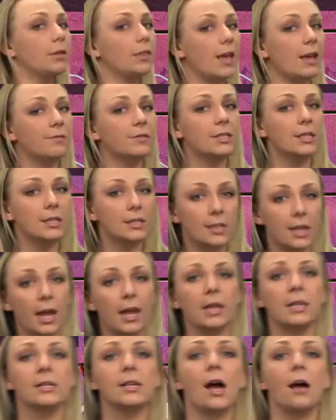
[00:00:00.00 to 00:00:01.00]
they've since
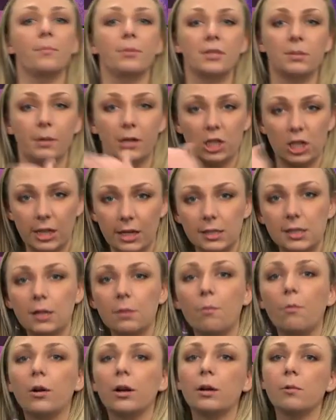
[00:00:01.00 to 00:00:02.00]
lightened up, especially as the
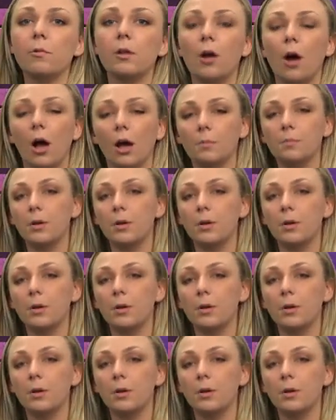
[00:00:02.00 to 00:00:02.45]
morning went on.